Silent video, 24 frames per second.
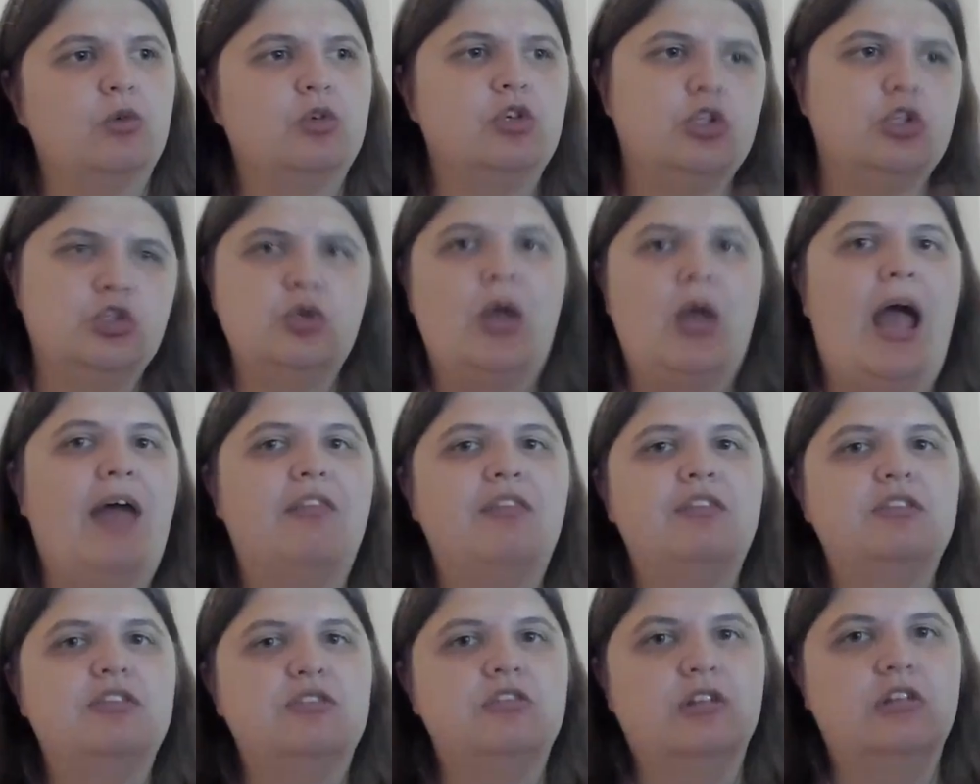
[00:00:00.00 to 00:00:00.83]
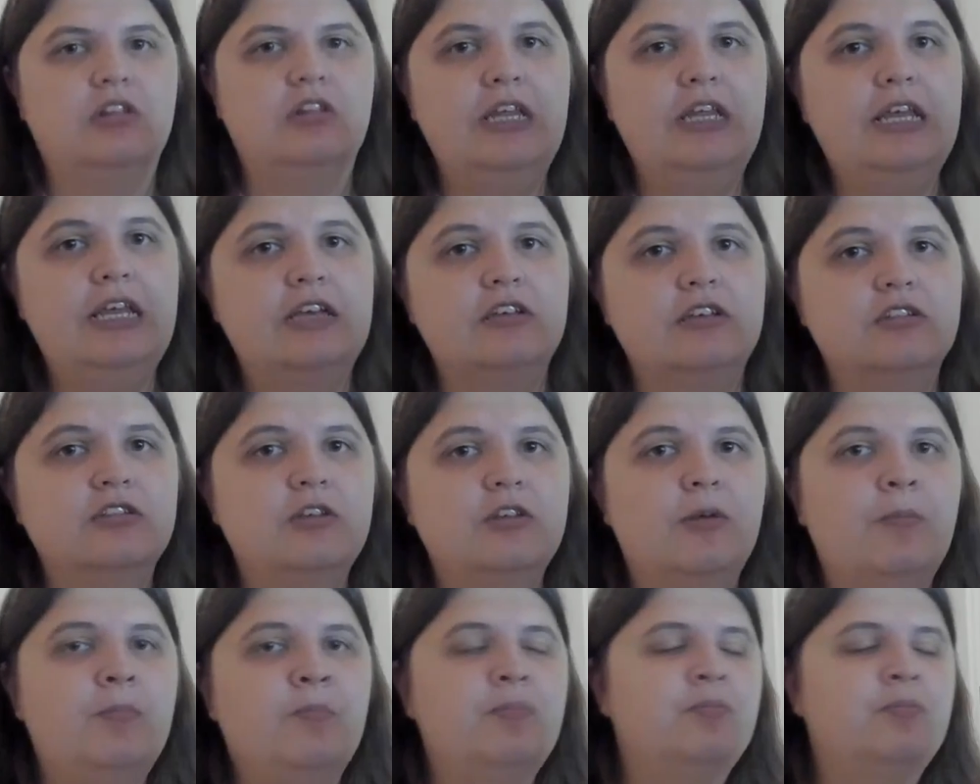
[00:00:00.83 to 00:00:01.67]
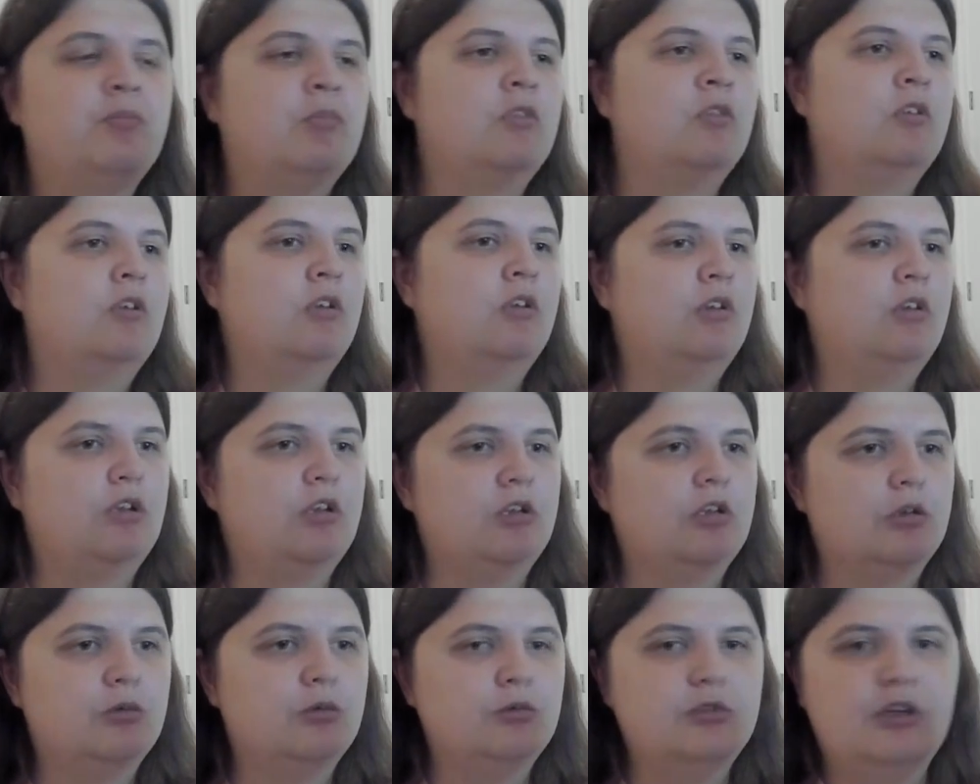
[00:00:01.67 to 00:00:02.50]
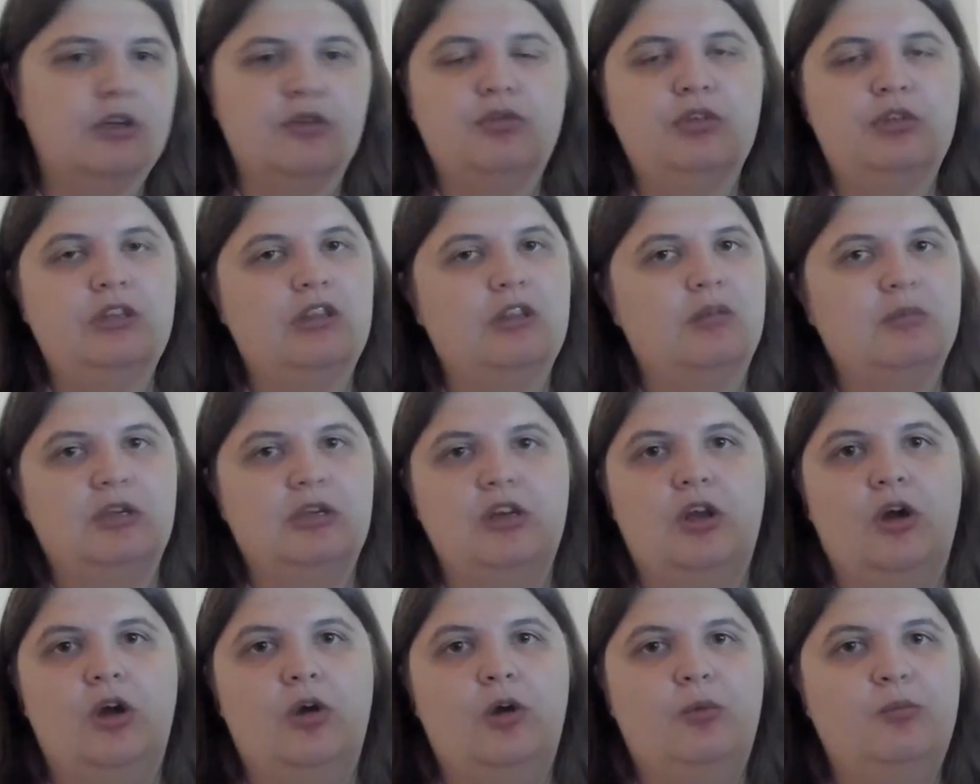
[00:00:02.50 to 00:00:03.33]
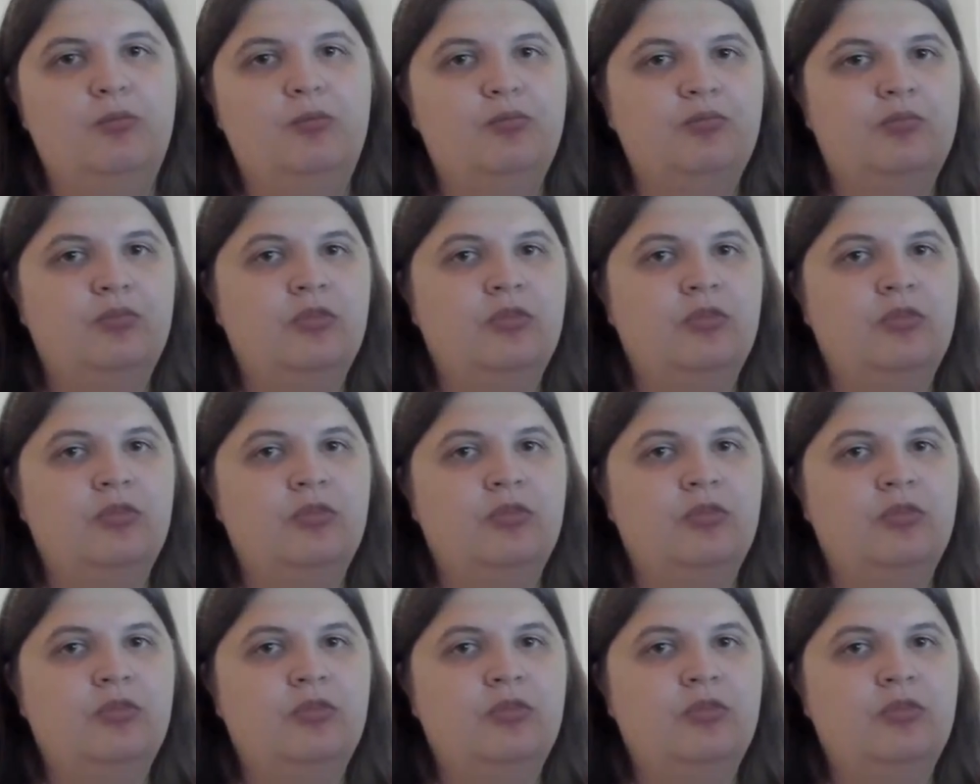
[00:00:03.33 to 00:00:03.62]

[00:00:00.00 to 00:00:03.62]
Could you add this to the list? Definitely let me know.